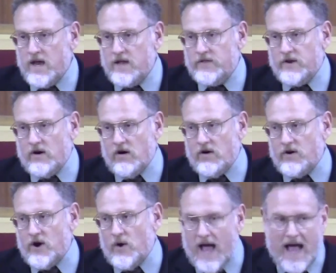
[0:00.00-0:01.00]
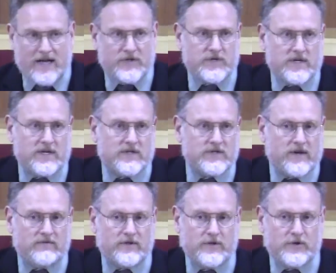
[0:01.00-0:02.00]
There are no accidents.
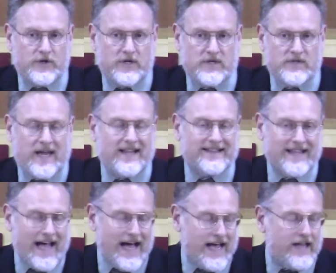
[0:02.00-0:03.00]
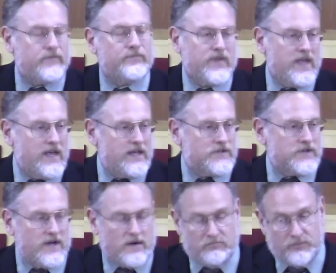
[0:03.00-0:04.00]
Evolution is a lie, it is
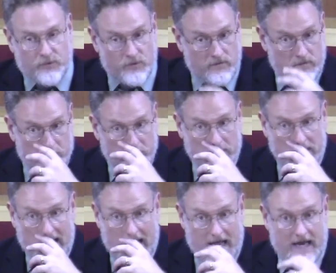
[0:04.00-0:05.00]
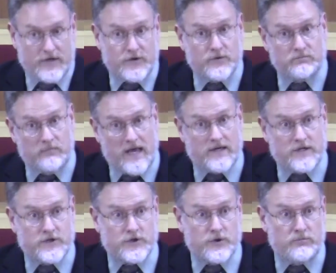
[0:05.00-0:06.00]
an unprovable lie
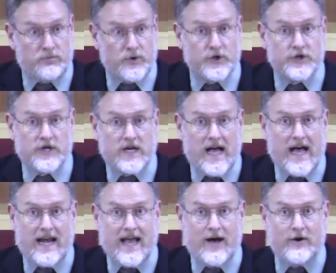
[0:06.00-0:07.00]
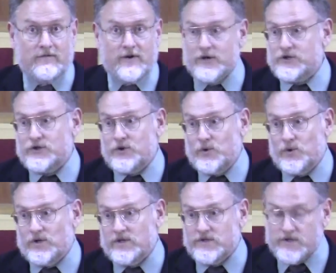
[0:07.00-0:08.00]
meant to push God out of our
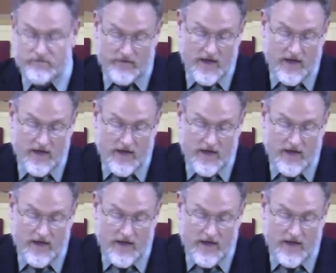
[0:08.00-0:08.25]
schools.